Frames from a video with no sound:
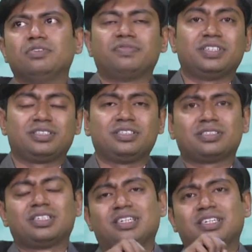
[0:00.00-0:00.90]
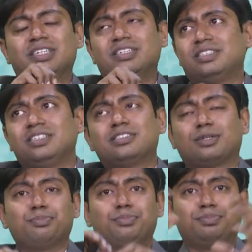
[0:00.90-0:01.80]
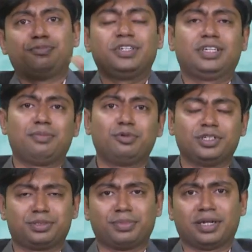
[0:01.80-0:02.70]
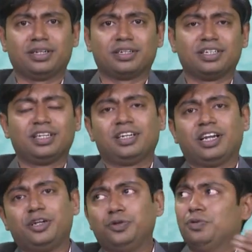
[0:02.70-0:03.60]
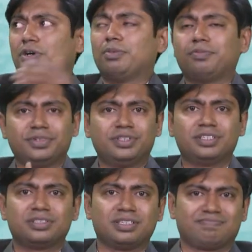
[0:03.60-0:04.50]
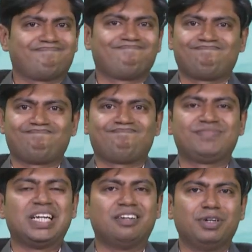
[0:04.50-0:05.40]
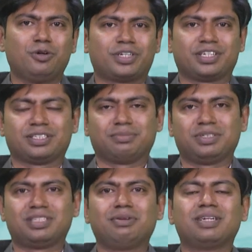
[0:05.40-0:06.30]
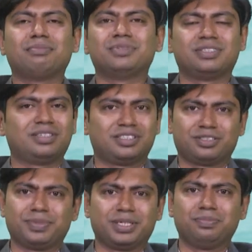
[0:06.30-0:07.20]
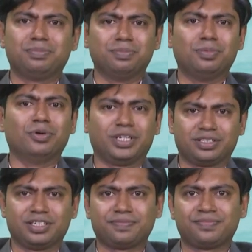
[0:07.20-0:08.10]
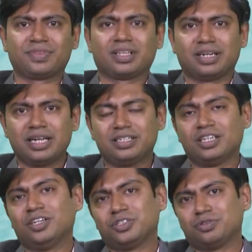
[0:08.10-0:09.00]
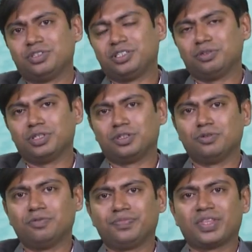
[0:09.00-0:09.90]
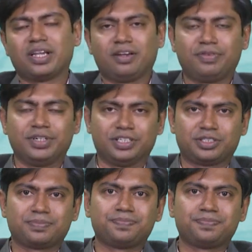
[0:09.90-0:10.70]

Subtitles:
faces in teaching some fantabulous manner, and you come up with this thing, will not accept it. They will consider it's a very boring thing, right? So this you need to finish.